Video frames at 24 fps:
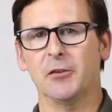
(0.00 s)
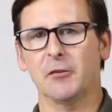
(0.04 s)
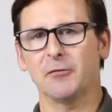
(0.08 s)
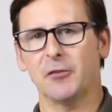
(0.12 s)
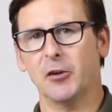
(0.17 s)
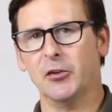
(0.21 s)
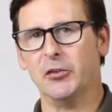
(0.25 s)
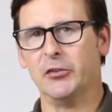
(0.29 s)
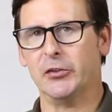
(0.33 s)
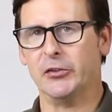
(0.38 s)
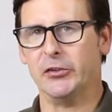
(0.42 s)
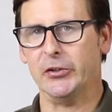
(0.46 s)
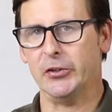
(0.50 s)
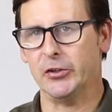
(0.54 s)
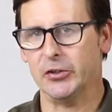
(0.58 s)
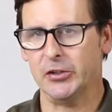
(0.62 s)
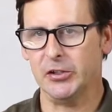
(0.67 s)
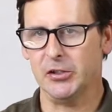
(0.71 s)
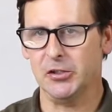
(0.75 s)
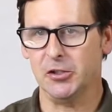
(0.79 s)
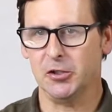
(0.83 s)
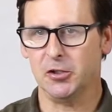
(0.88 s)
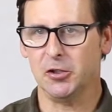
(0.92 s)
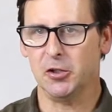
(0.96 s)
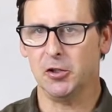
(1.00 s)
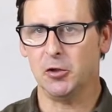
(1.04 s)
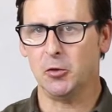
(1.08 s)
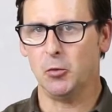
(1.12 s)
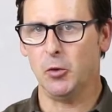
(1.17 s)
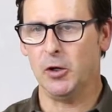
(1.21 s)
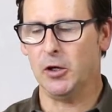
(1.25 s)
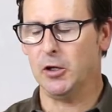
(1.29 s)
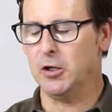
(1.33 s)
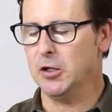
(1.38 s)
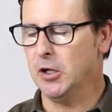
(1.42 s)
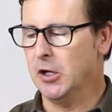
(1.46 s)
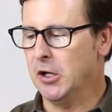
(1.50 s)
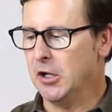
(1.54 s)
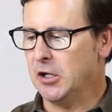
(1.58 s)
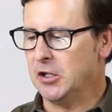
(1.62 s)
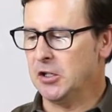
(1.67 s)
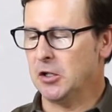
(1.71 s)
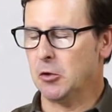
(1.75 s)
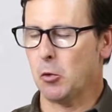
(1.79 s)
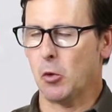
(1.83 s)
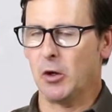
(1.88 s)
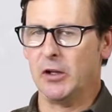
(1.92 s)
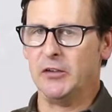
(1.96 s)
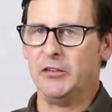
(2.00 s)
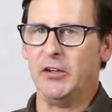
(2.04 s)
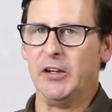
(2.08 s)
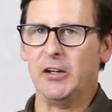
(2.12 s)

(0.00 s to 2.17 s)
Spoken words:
for versatility in your cookware, you're gonna wanna